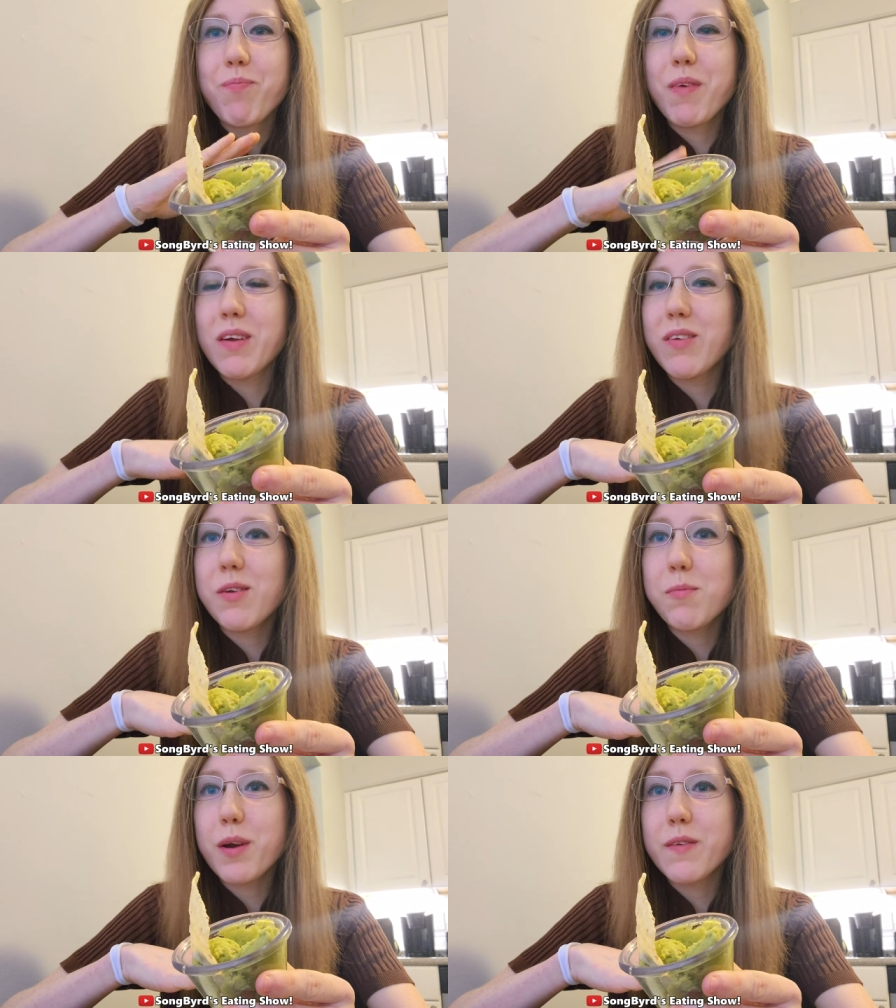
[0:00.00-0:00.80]

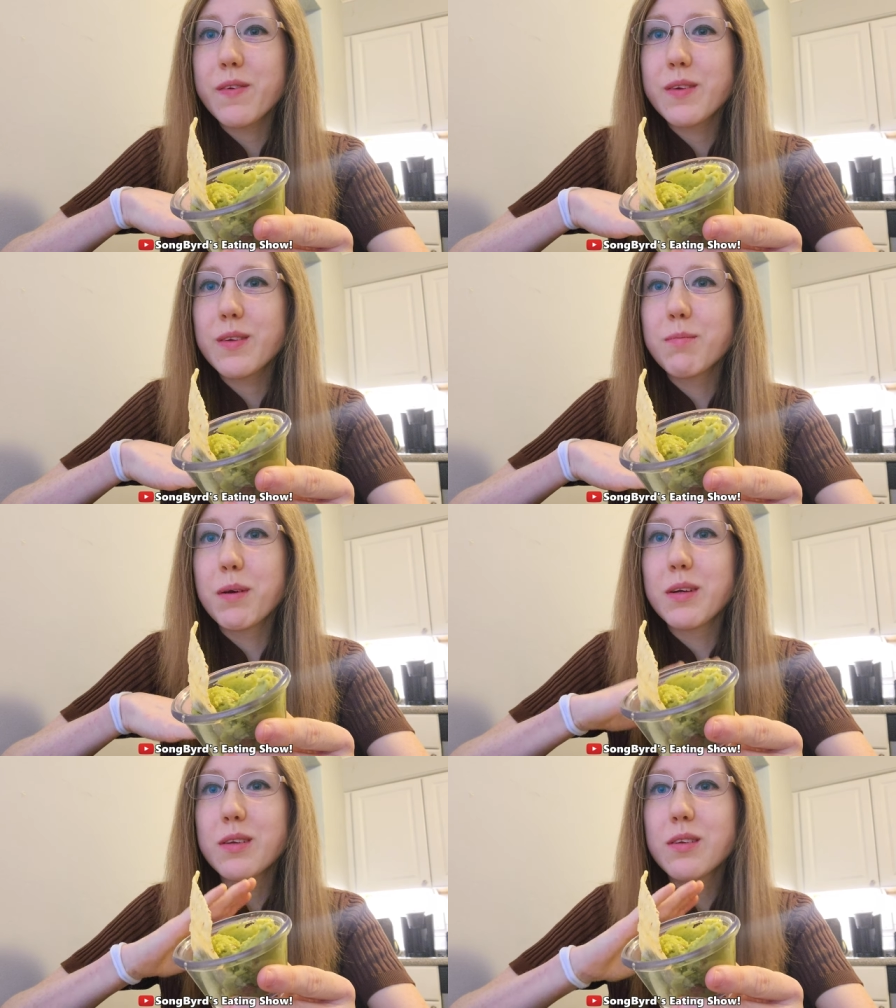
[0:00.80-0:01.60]
Mexican breakfast,
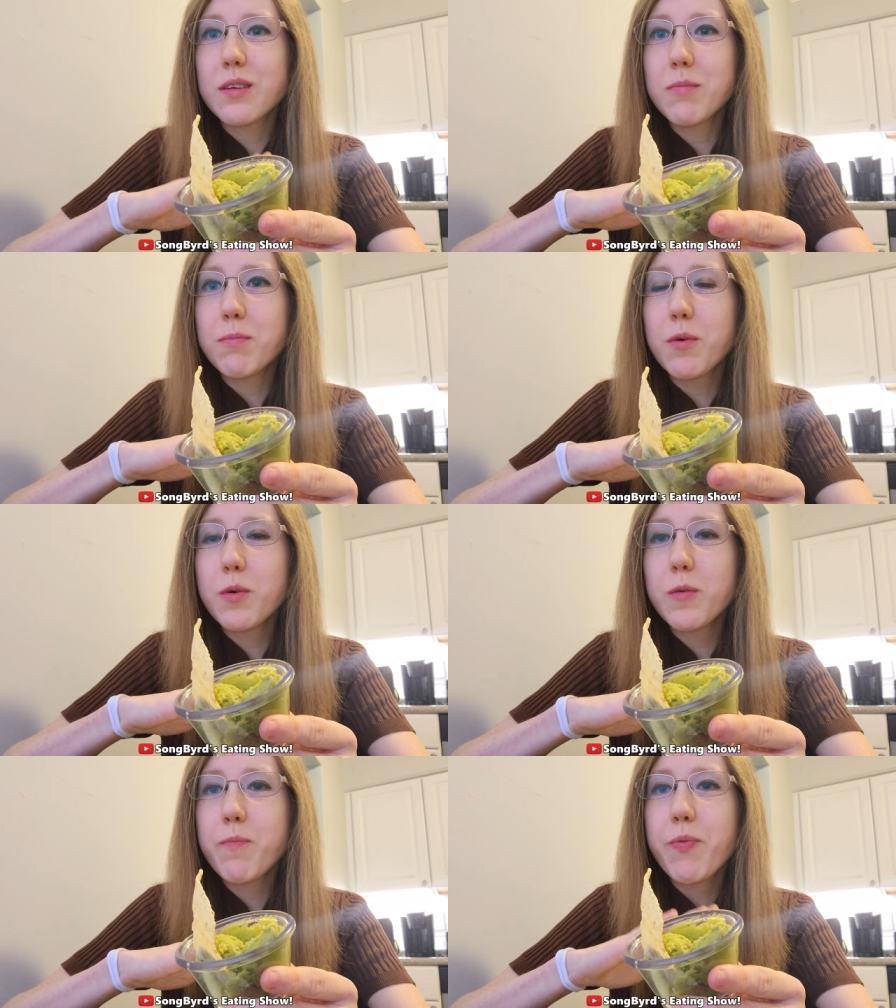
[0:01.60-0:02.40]
but it's
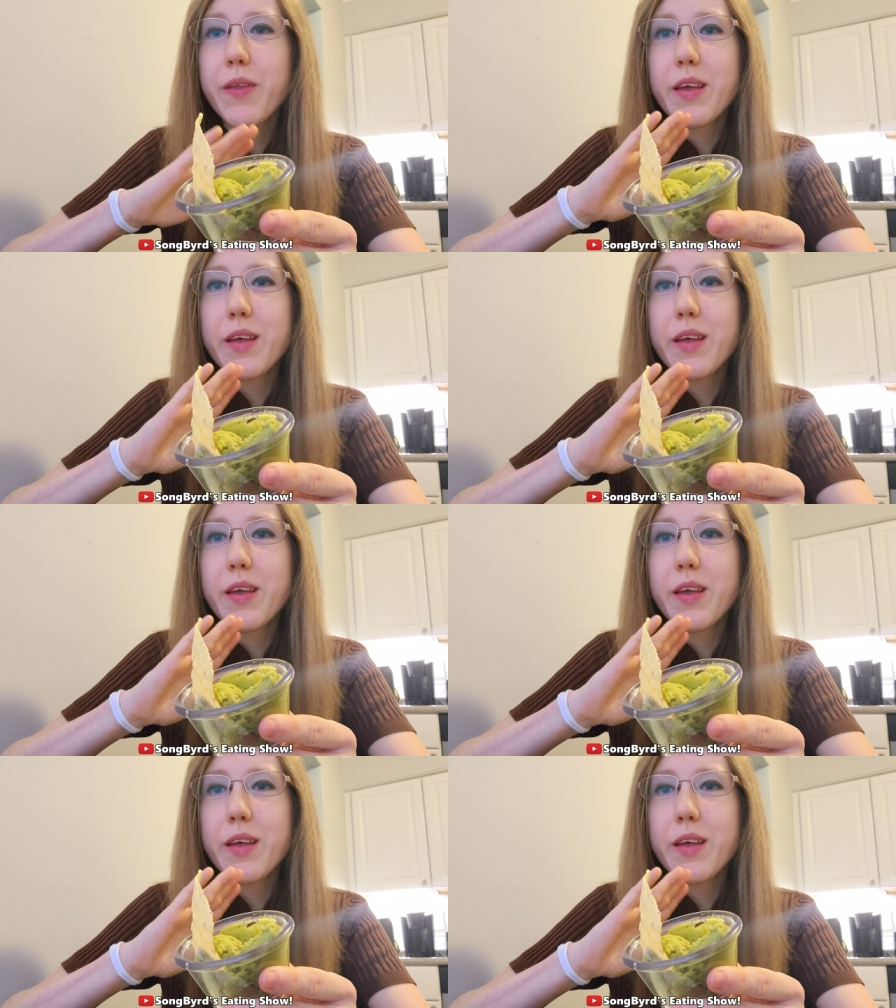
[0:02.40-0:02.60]
simple,